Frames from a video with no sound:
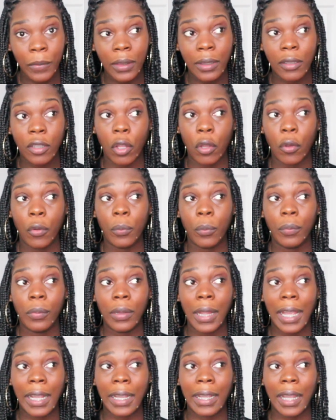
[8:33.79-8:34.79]
So
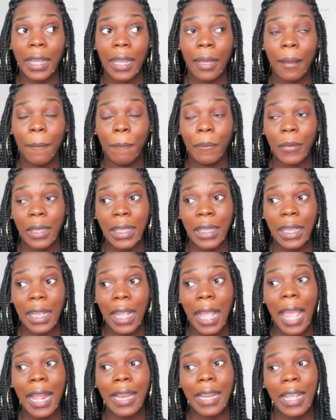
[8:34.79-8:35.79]
like
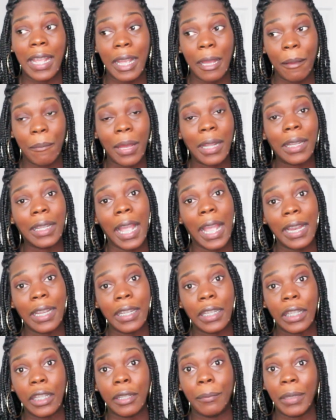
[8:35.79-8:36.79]
me and him and
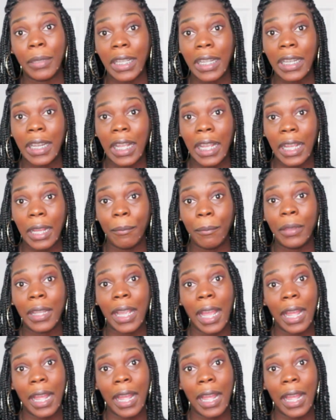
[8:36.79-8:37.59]
Kennedy, and me and him,